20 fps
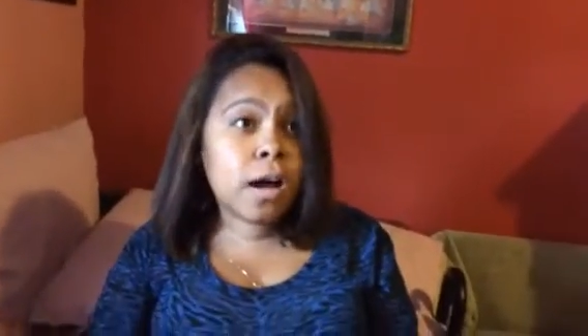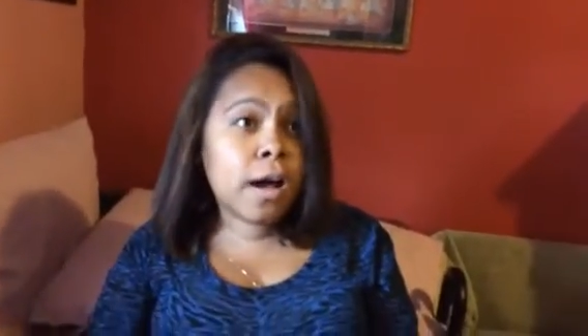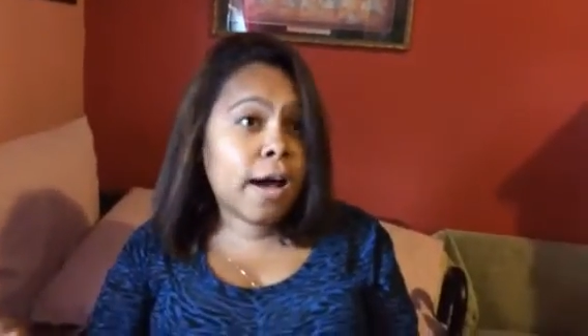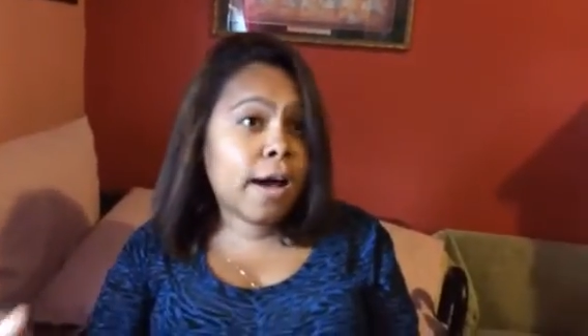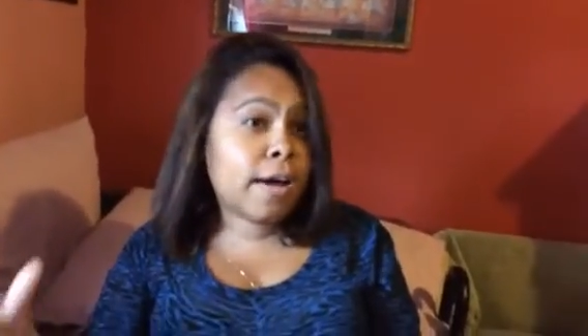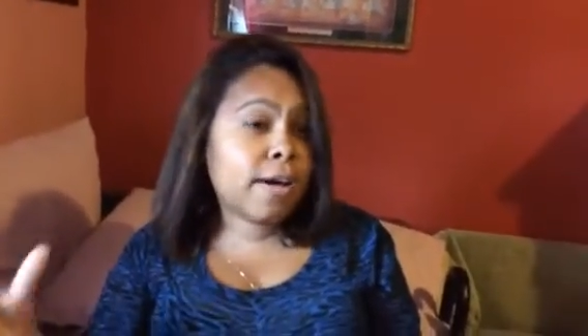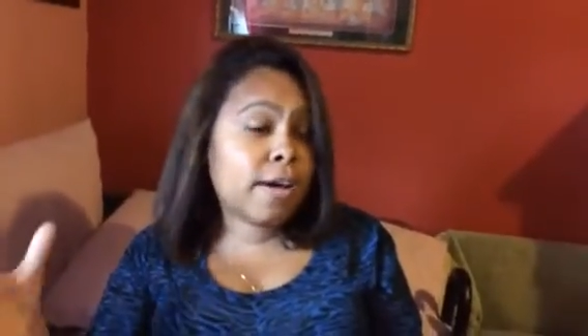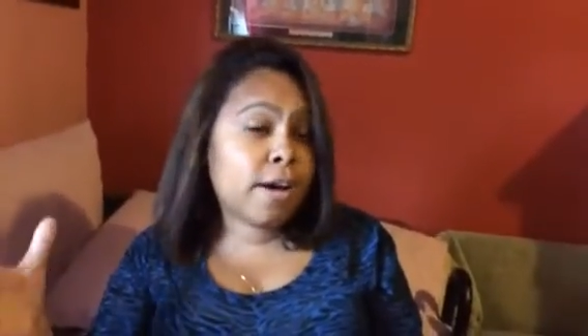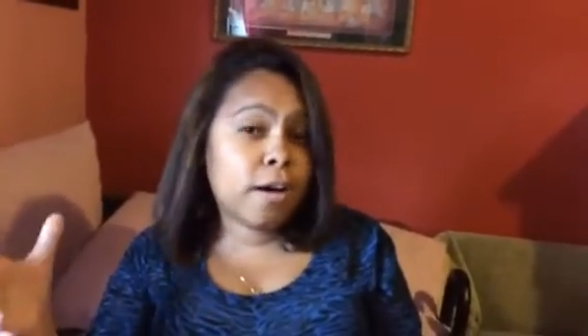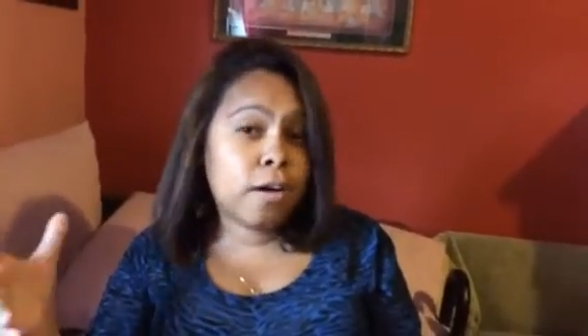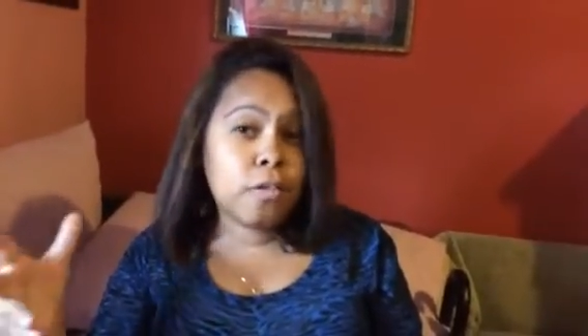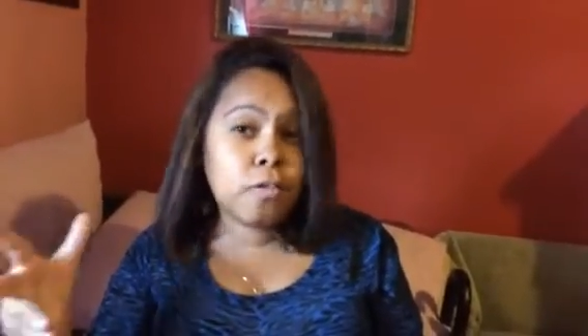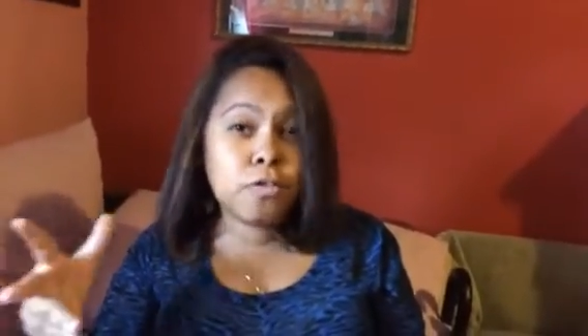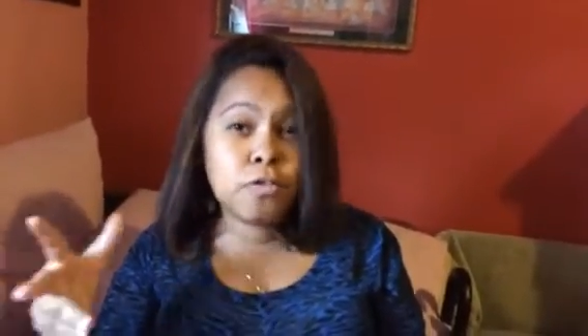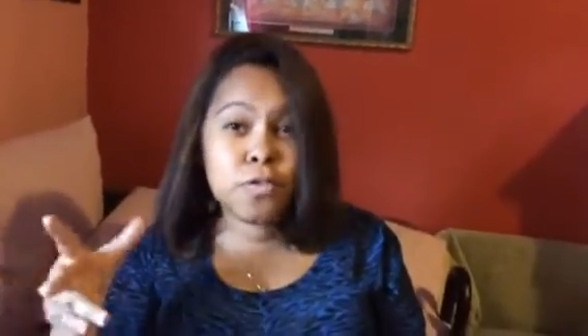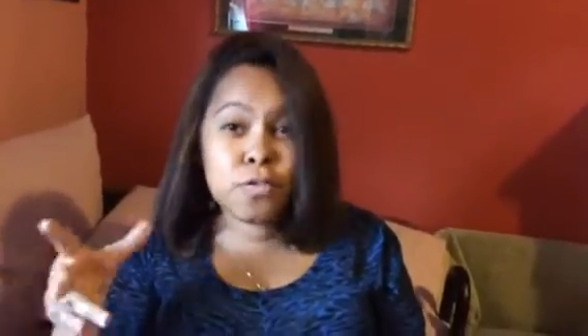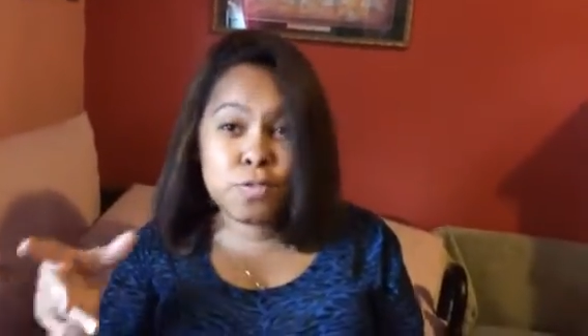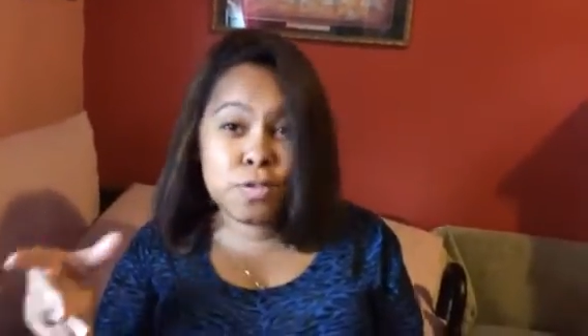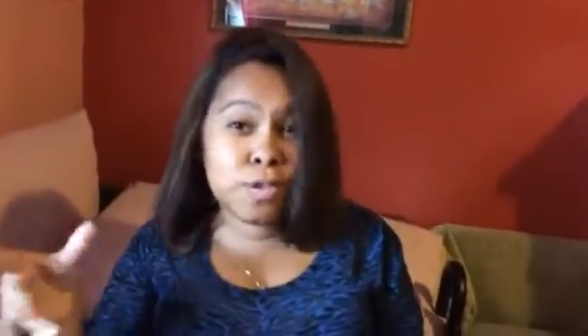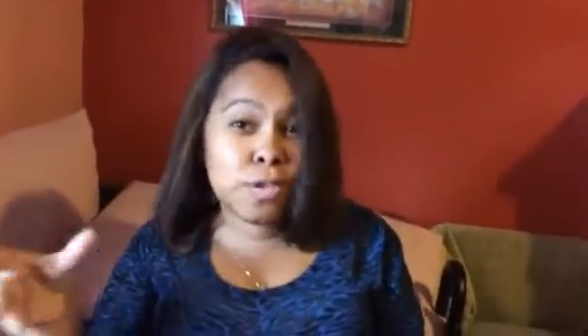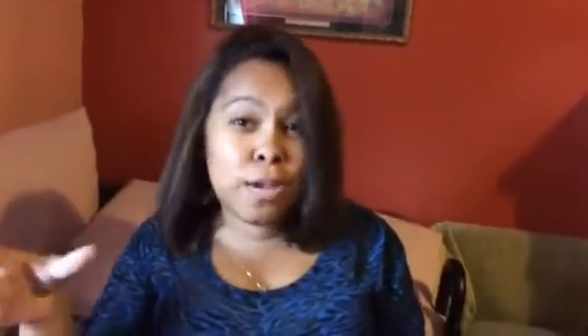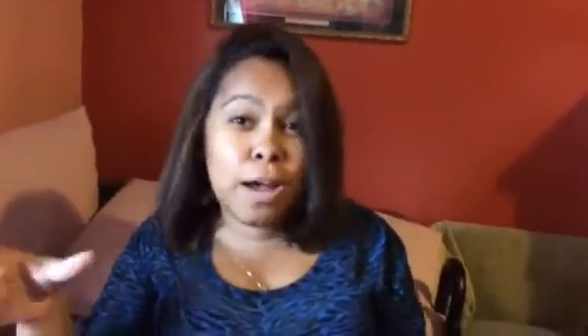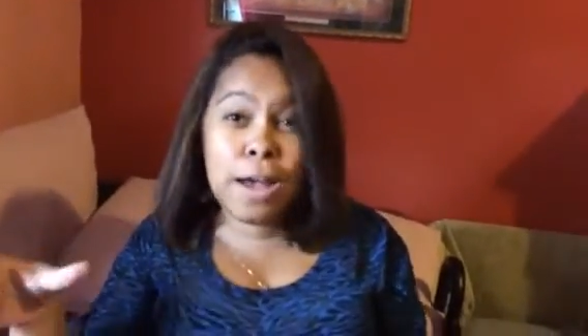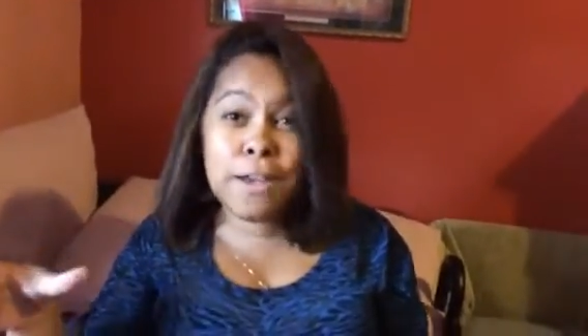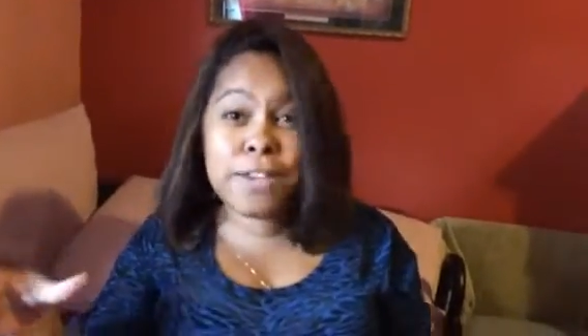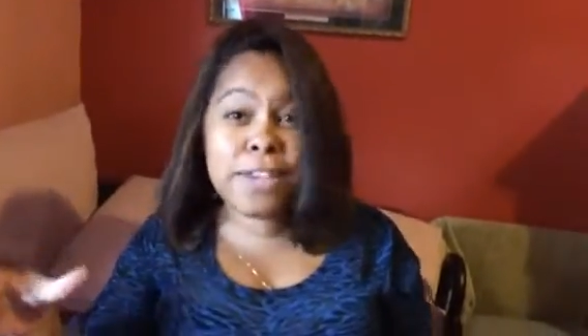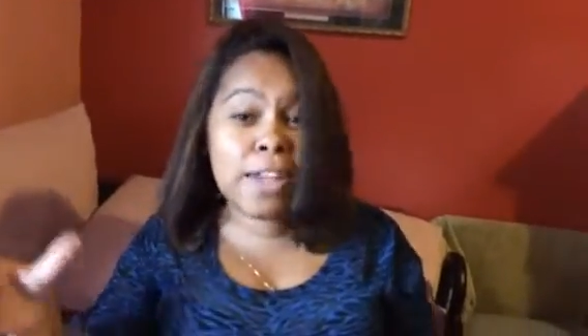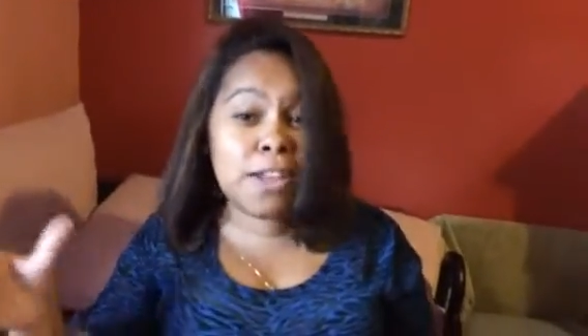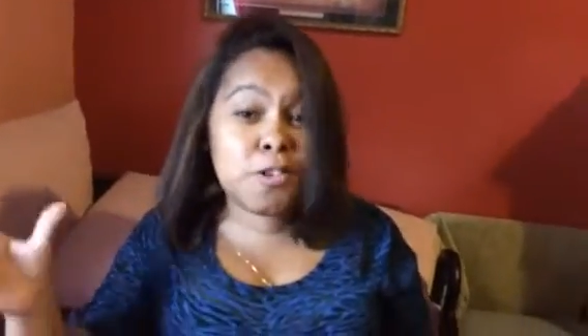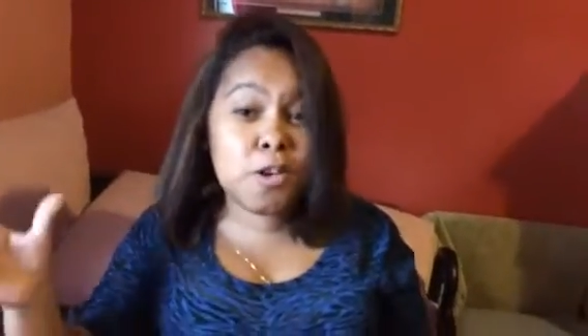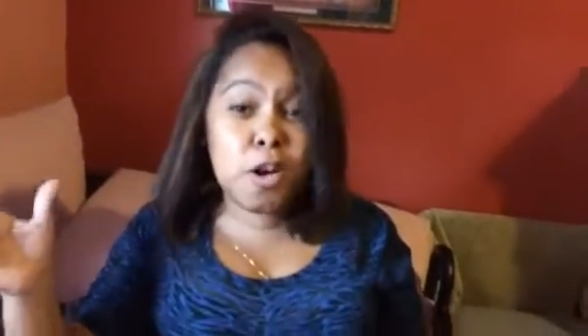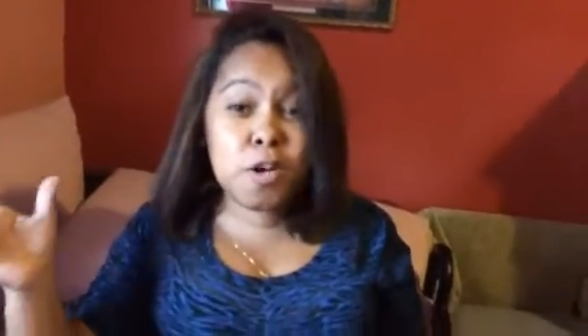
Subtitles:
I get